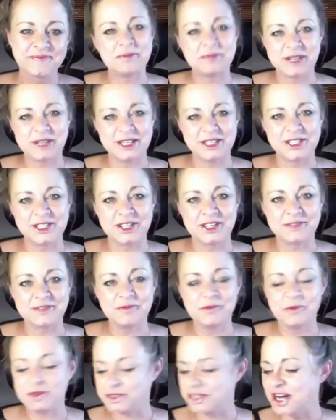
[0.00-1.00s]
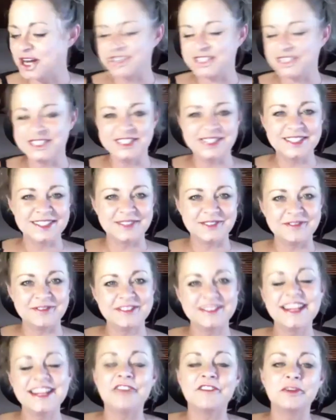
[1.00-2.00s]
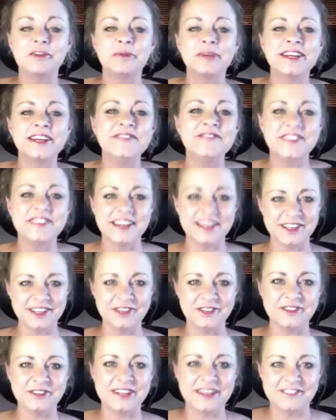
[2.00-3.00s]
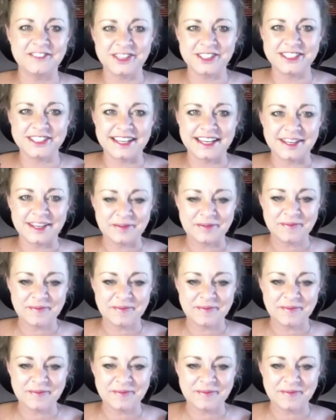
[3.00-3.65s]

a pleasure. We'll talk to you soon. Everybody, thank you and have a good night.